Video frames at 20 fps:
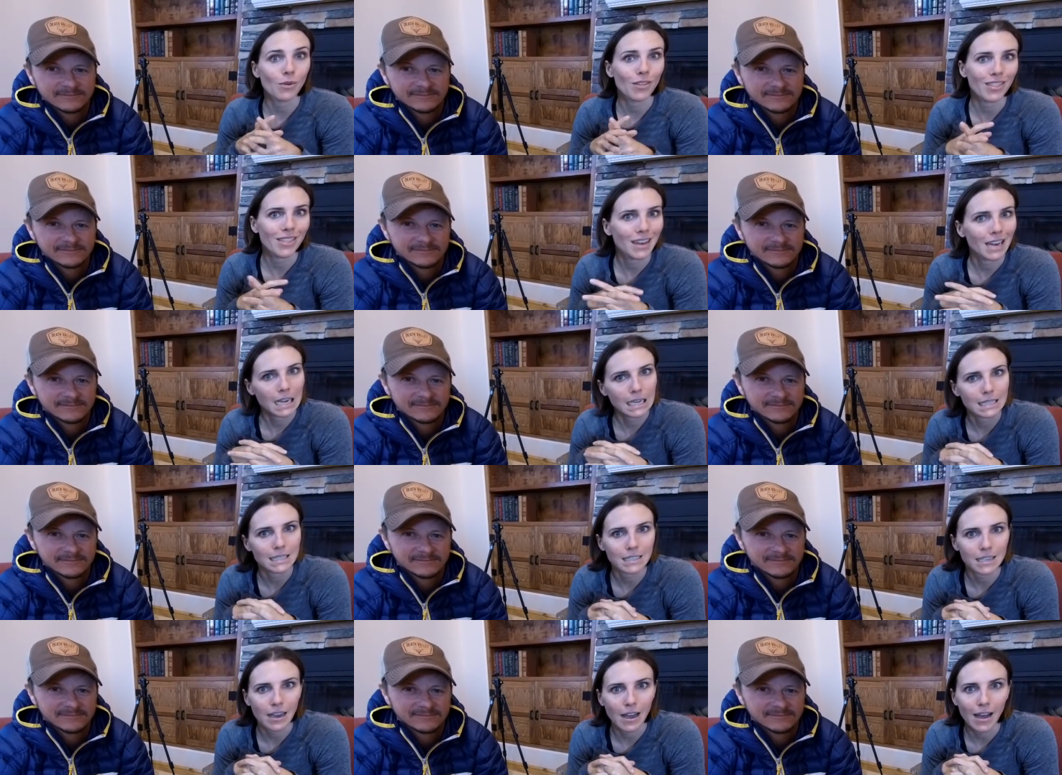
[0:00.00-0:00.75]
Speaker 1: with the night
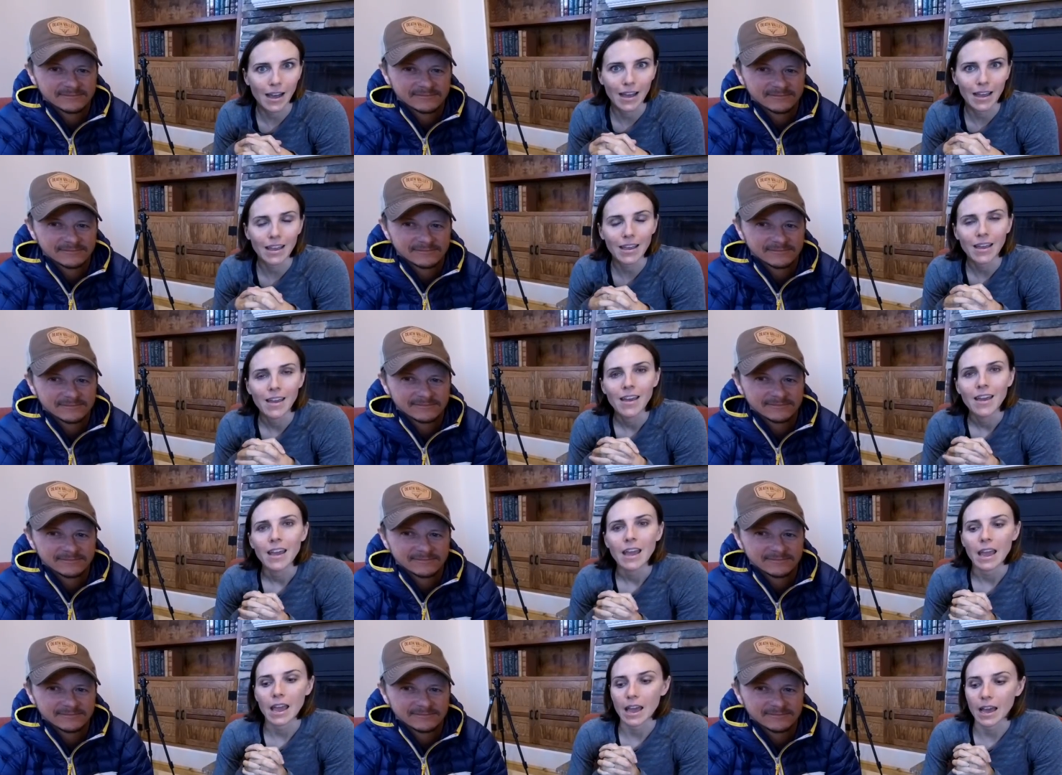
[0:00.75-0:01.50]
sky
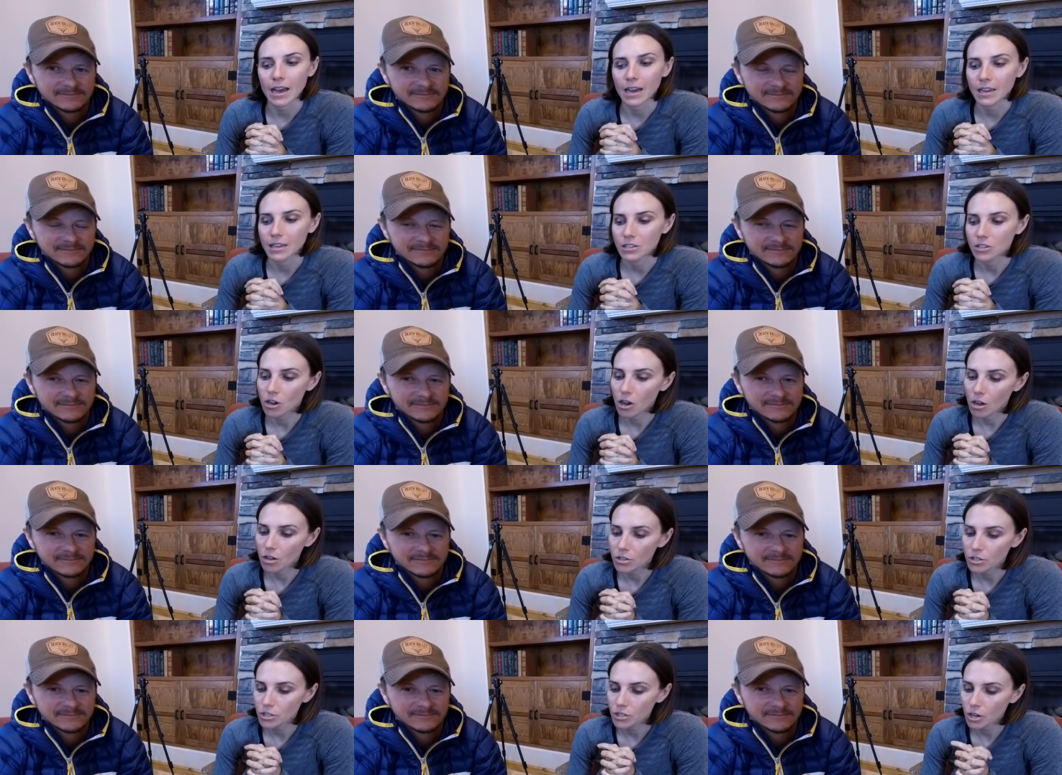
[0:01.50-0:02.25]
and
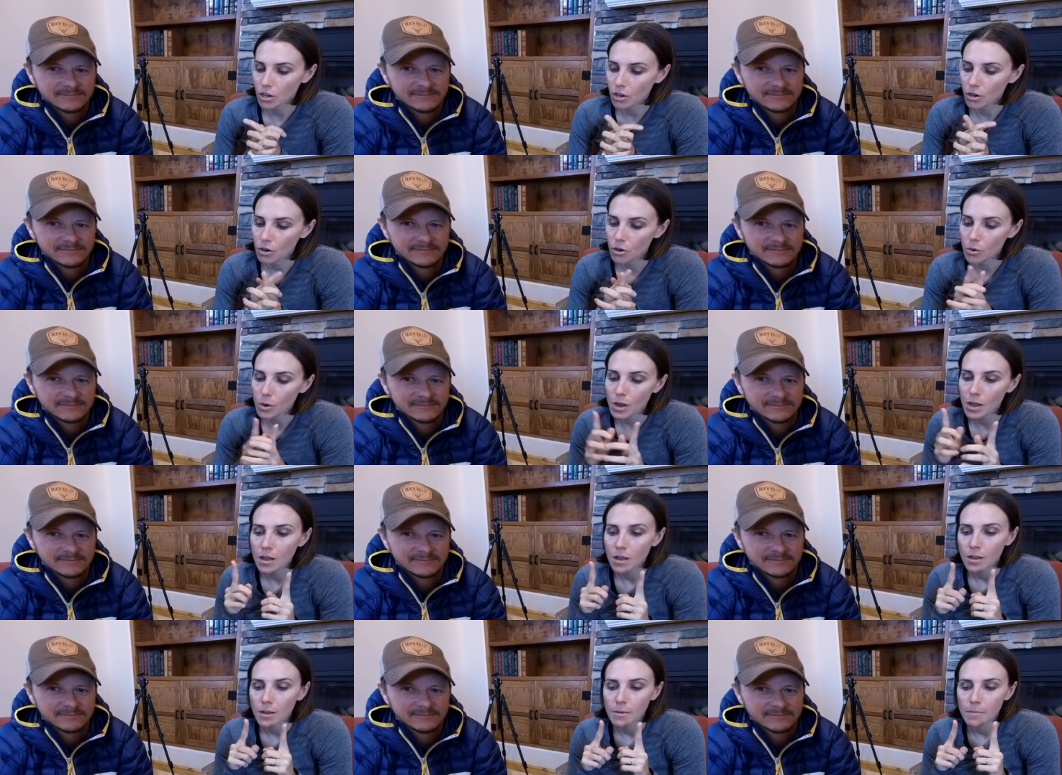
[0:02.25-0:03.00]
also
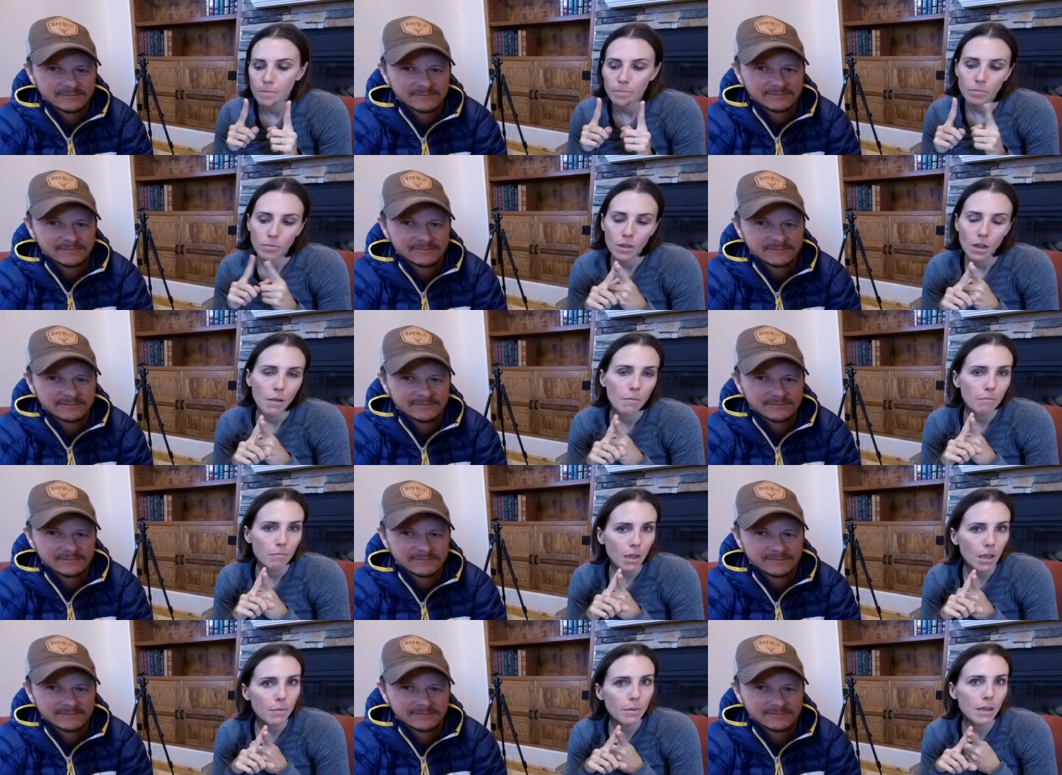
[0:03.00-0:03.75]

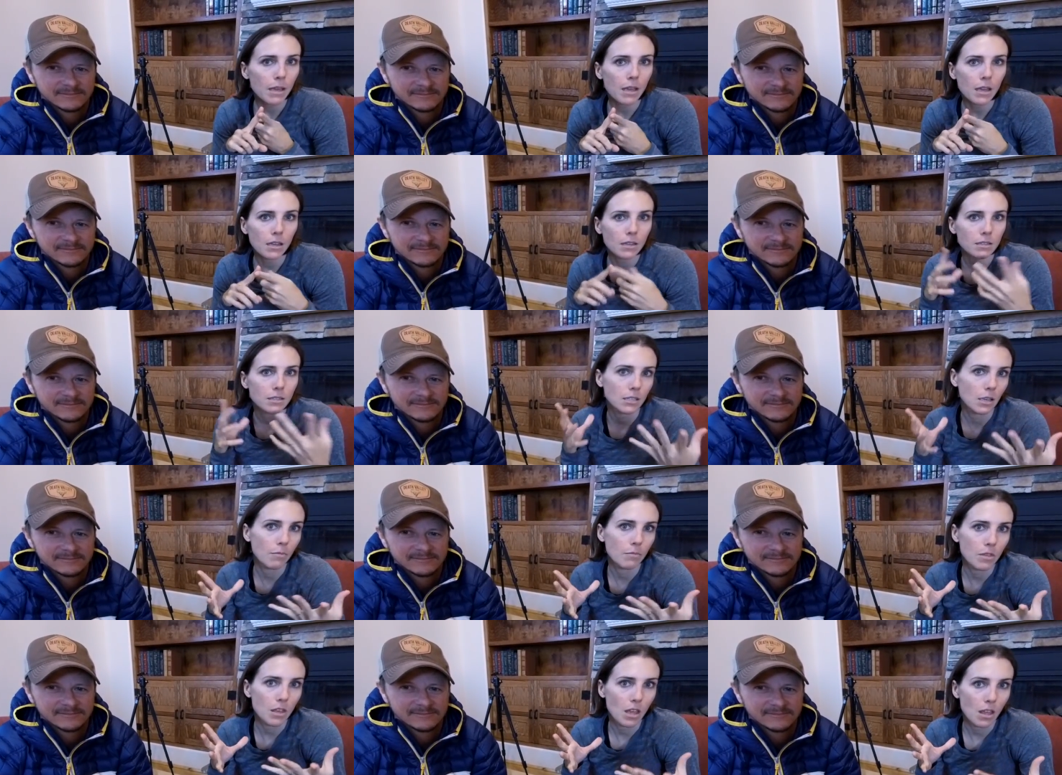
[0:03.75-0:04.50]
maybe
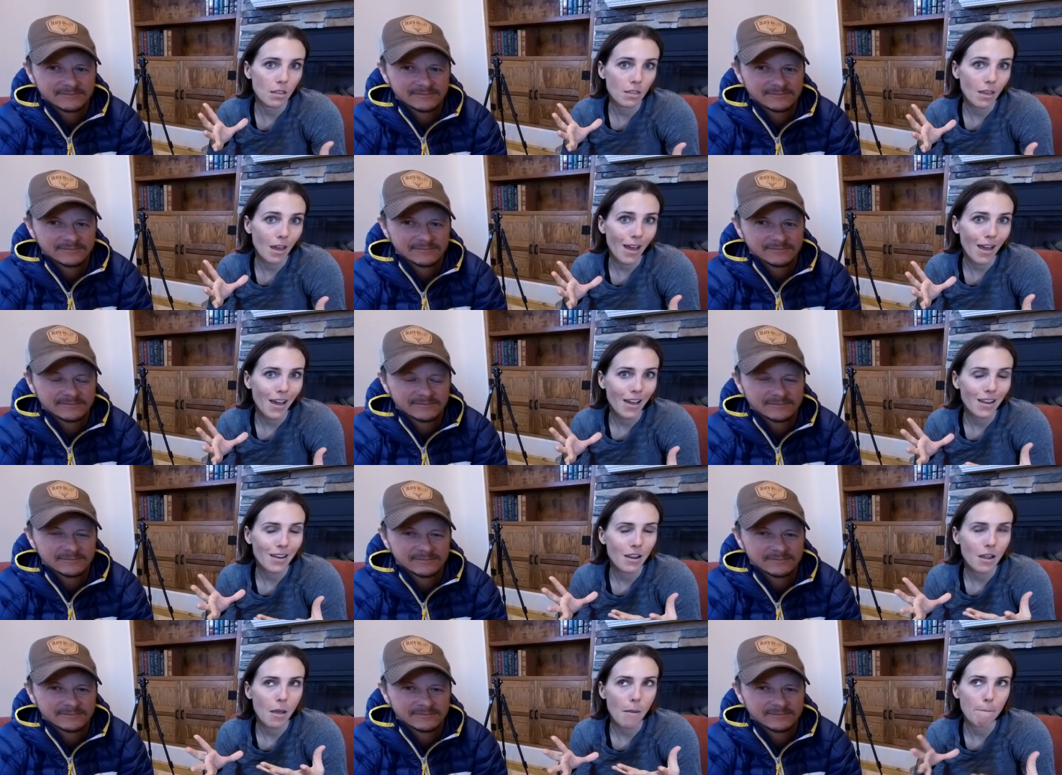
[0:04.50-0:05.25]
something
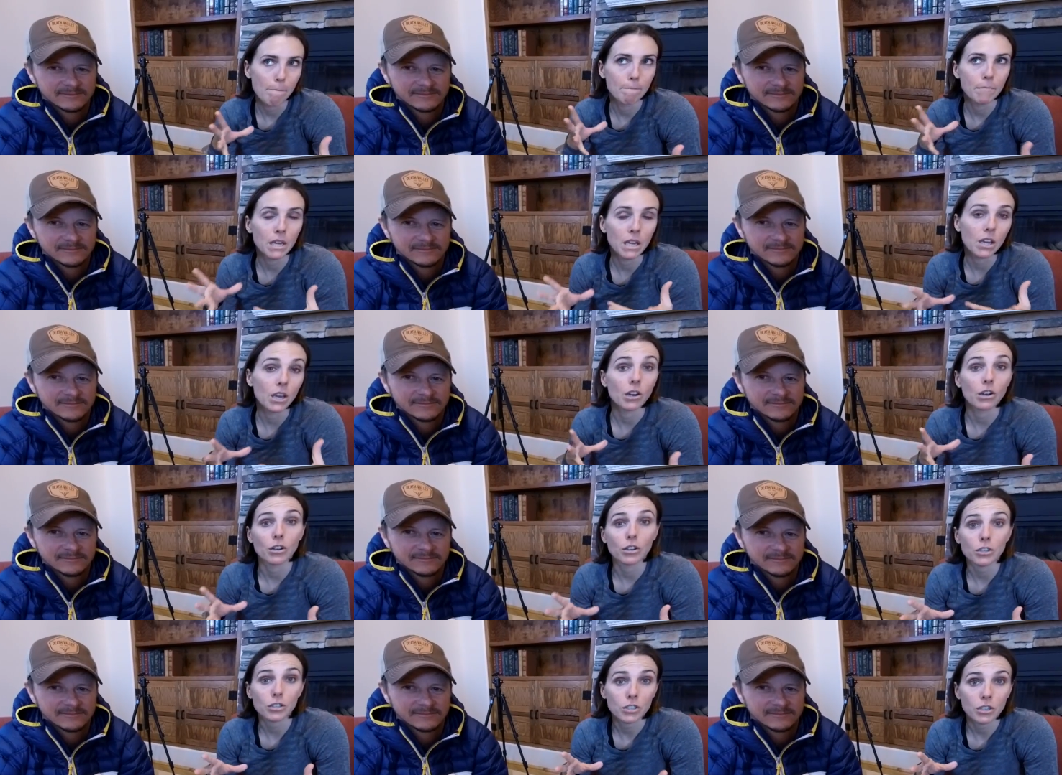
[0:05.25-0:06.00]
that
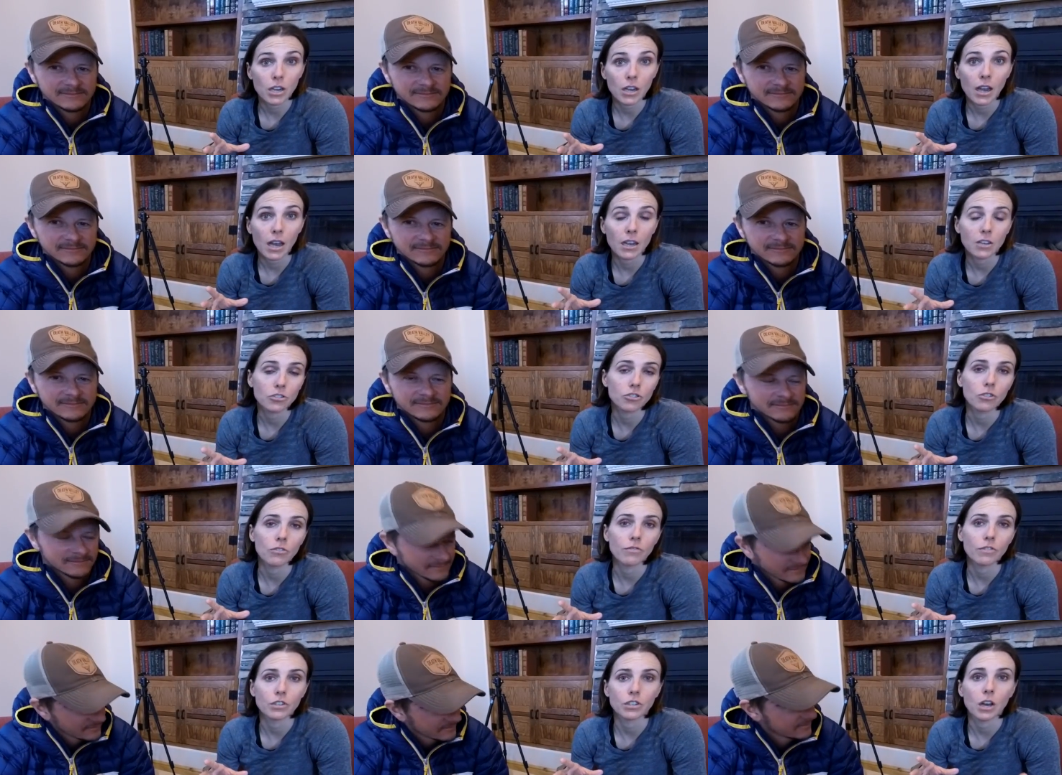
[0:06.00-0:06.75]
beginners to
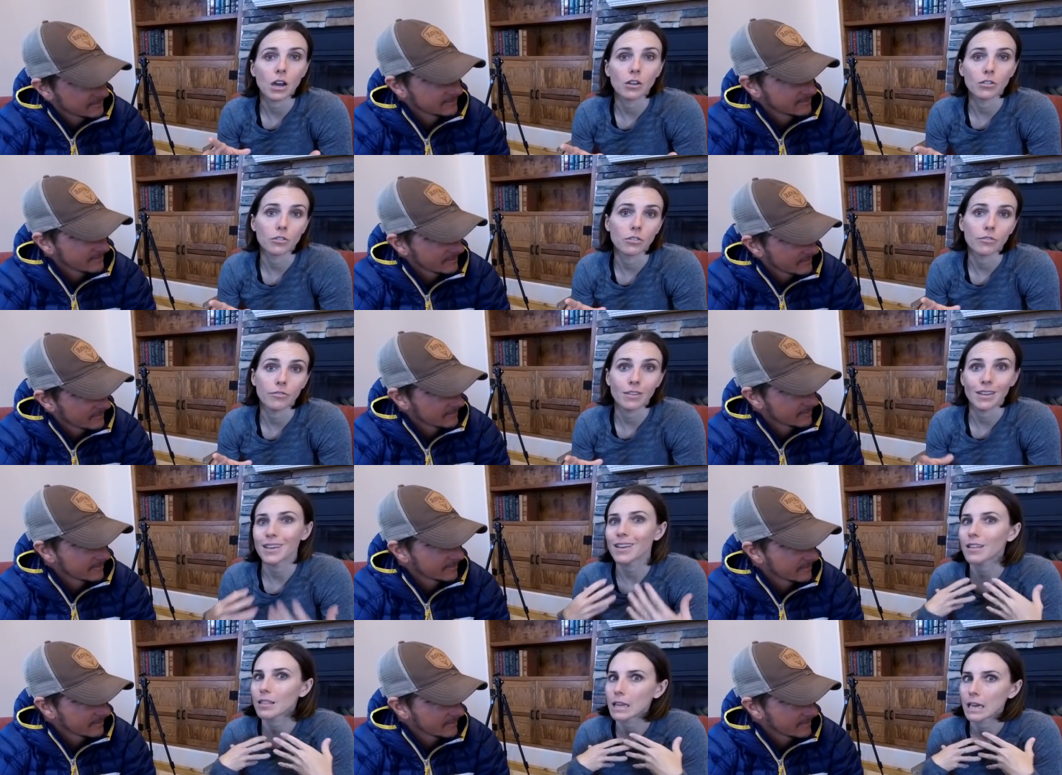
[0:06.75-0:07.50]

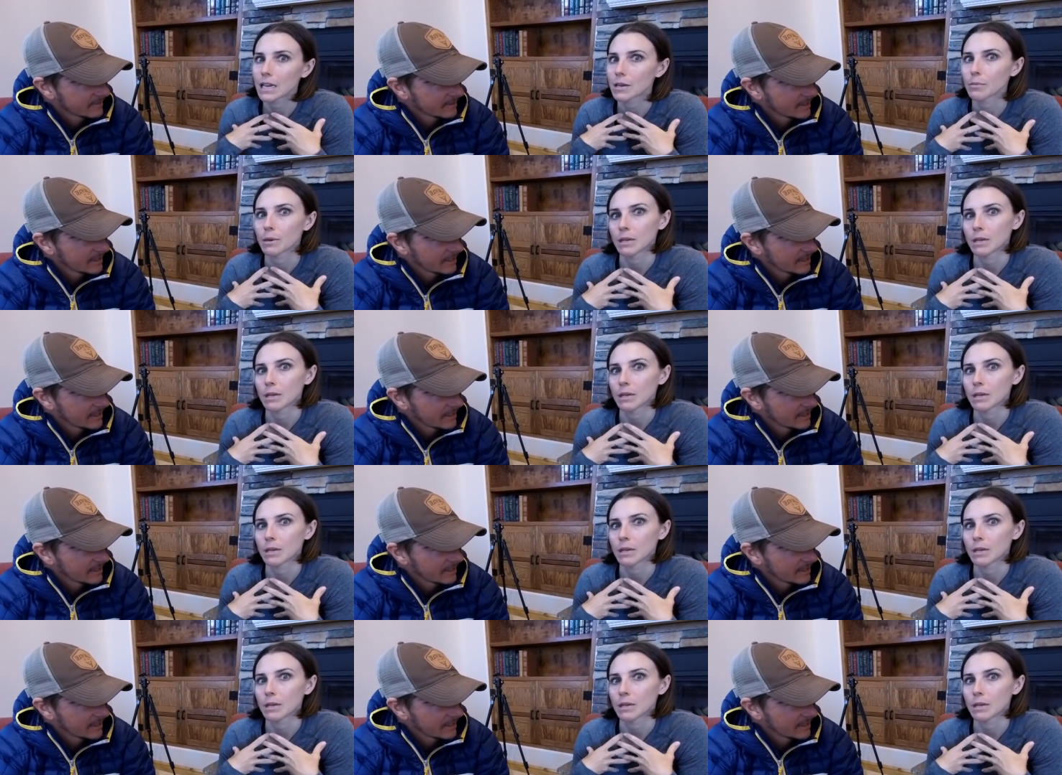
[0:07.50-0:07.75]
astrophotography, like